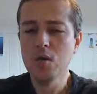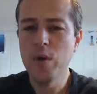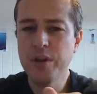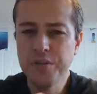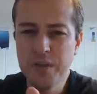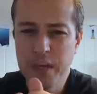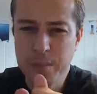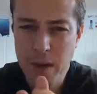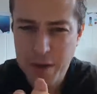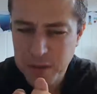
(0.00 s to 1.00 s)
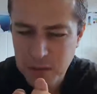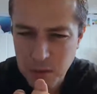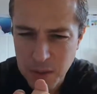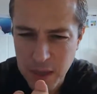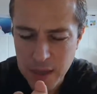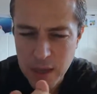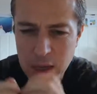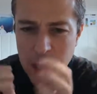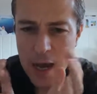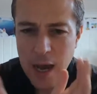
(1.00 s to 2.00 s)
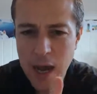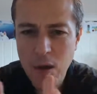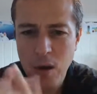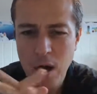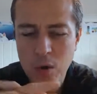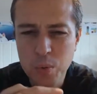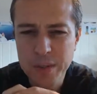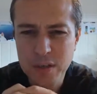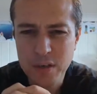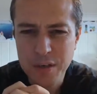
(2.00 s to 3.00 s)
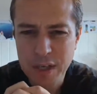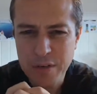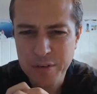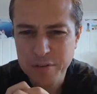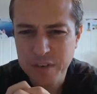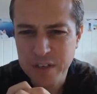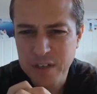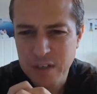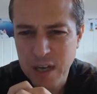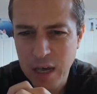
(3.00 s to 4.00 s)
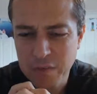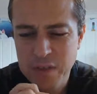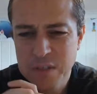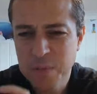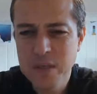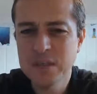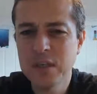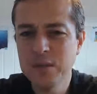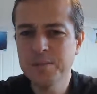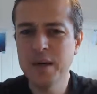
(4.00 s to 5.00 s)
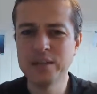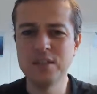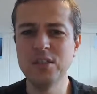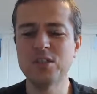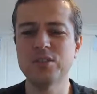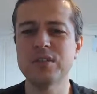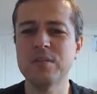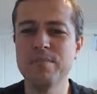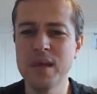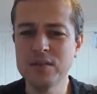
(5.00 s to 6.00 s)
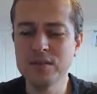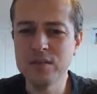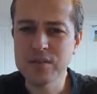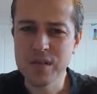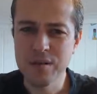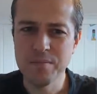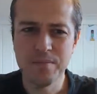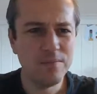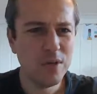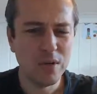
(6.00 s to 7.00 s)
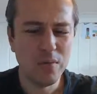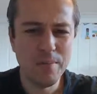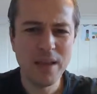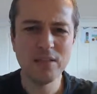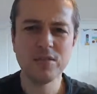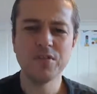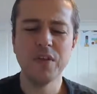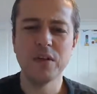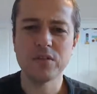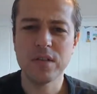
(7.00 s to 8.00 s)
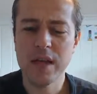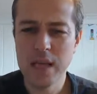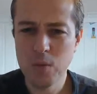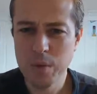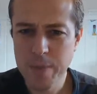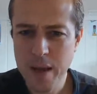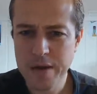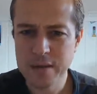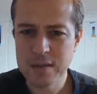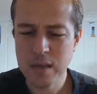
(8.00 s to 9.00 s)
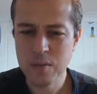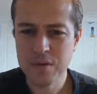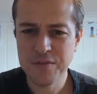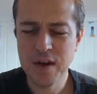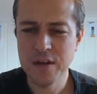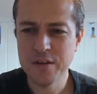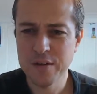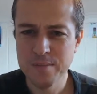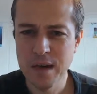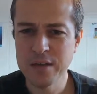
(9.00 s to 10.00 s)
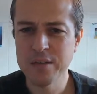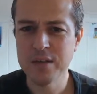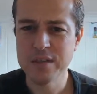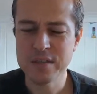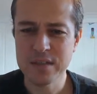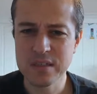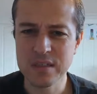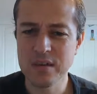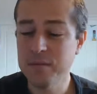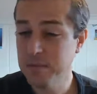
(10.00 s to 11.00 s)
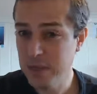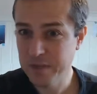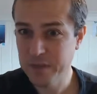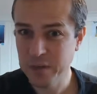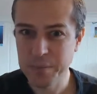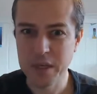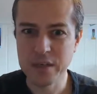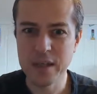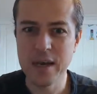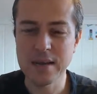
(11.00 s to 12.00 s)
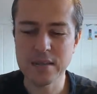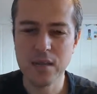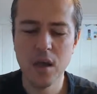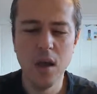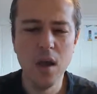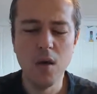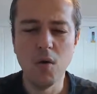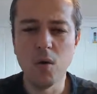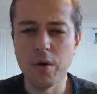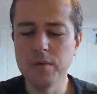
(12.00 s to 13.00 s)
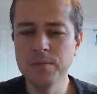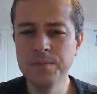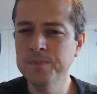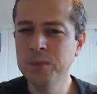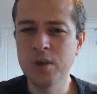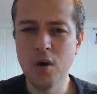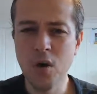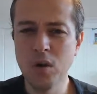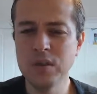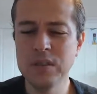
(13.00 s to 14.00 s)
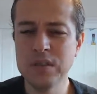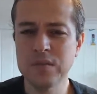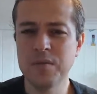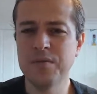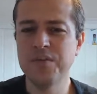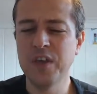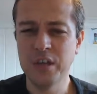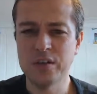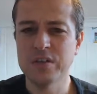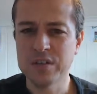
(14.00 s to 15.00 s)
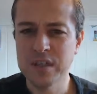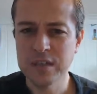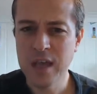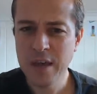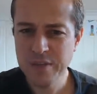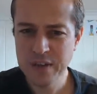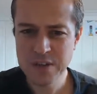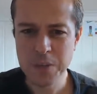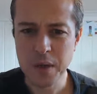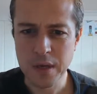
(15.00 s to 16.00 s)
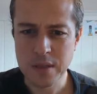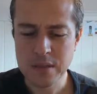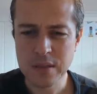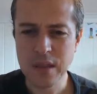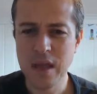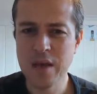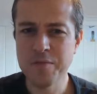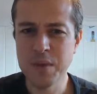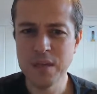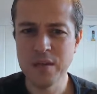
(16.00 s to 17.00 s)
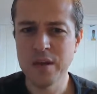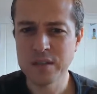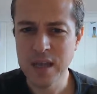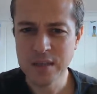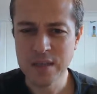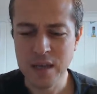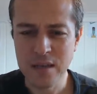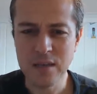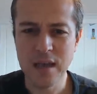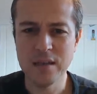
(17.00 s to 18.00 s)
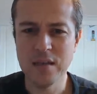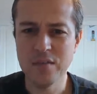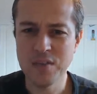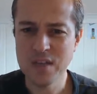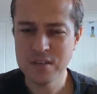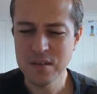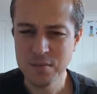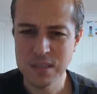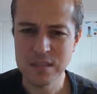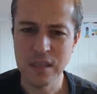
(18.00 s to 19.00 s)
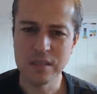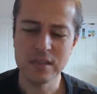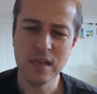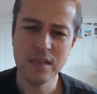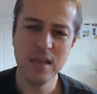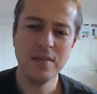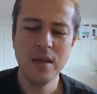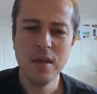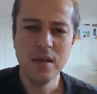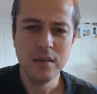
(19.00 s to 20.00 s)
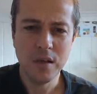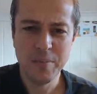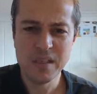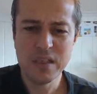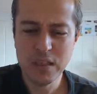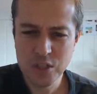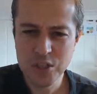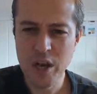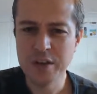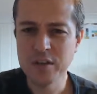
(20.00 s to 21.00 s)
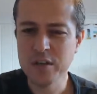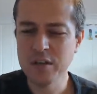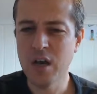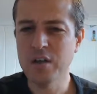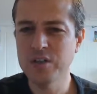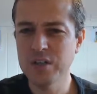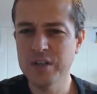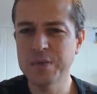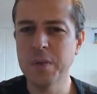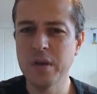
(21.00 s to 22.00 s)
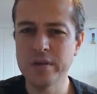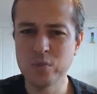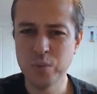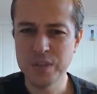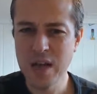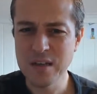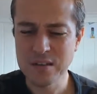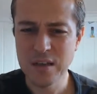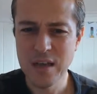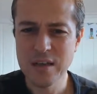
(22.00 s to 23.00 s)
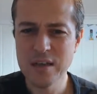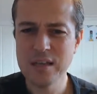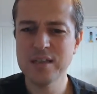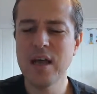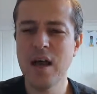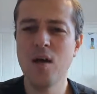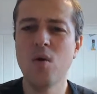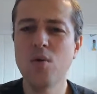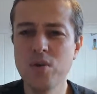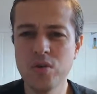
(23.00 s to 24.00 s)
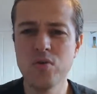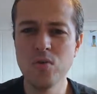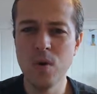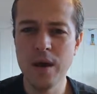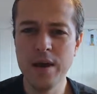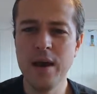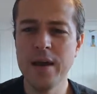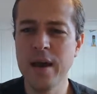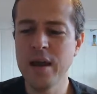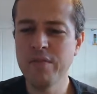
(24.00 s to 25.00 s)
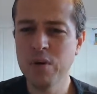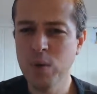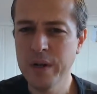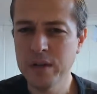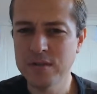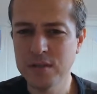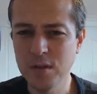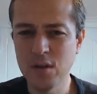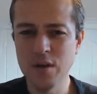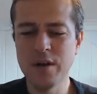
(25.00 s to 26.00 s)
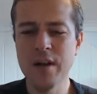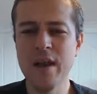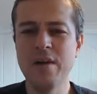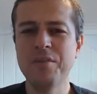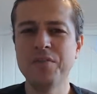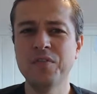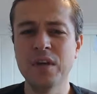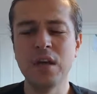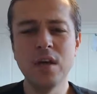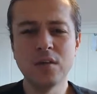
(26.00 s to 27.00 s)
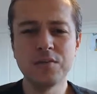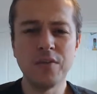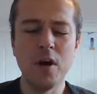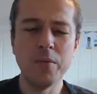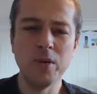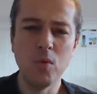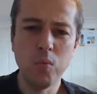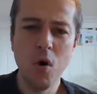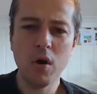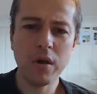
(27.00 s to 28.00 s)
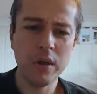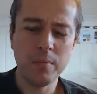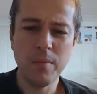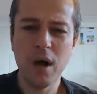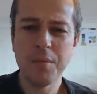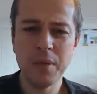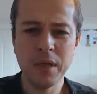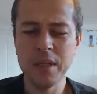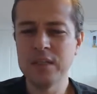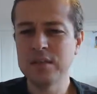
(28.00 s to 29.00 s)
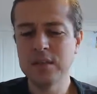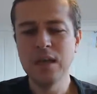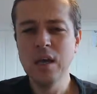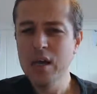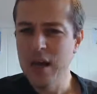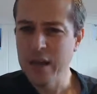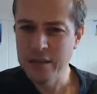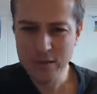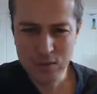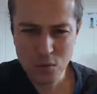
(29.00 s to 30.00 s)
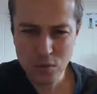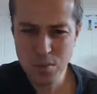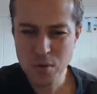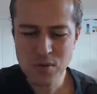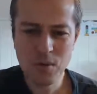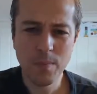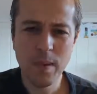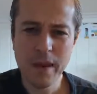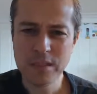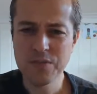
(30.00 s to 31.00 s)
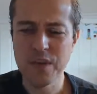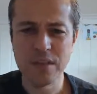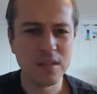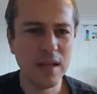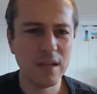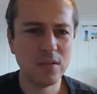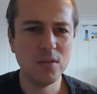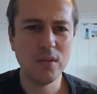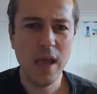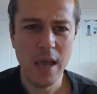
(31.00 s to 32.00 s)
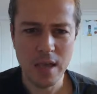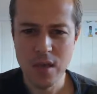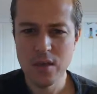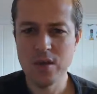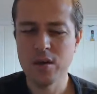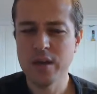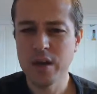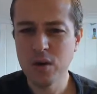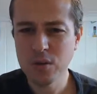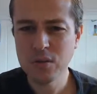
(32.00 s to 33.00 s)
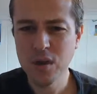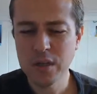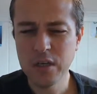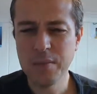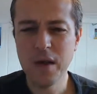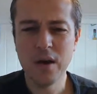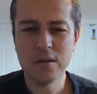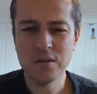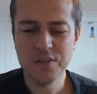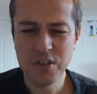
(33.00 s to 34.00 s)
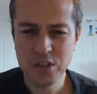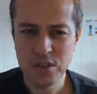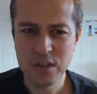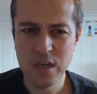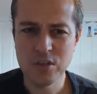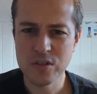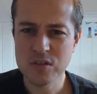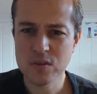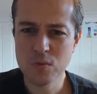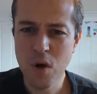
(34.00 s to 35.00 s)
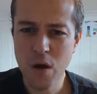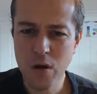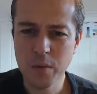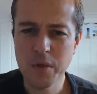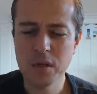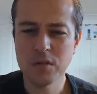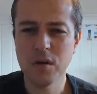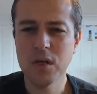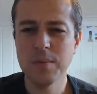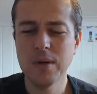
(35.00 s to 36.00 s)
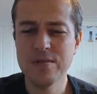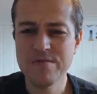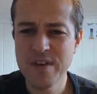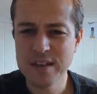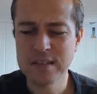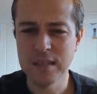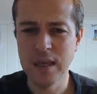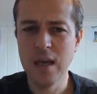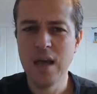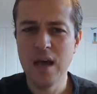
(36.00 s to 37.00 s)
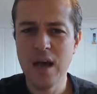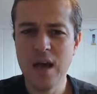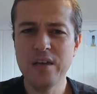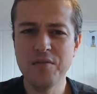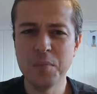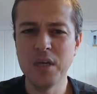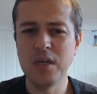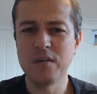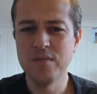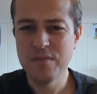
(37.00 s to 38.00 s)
when you think about it, okay, how are we learning everything in our life? It's basically by teachers and mentors, and mentors figures like our parents, our father and mother and sister, if they are bigger than us, or all these figures that have an experience, have been there, done that, and have done some mistakes, and then they are basically sharing their knowledge and experience with us. And that's how you and I and everyone else learn everything, from, walking and barking and eating, and to the most complex things. Like today, they're all talking about artificial intelligence. Tomorrow, I'm going to talk about investing. I have been